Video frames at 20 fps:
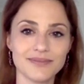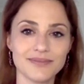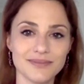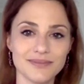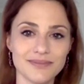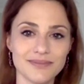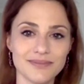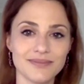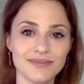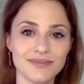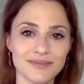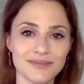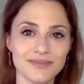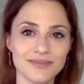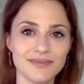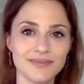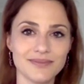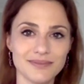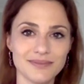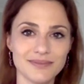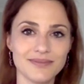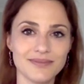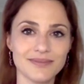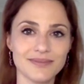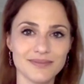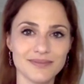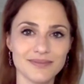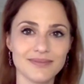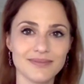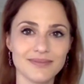
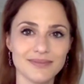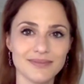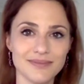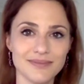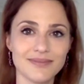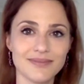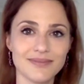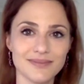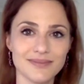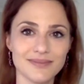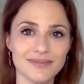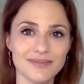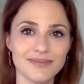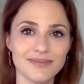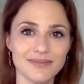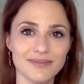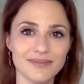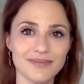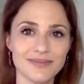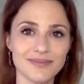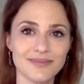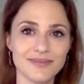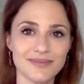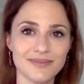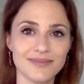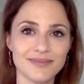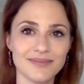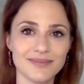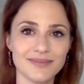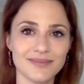
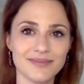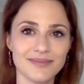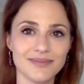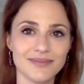(not speaking)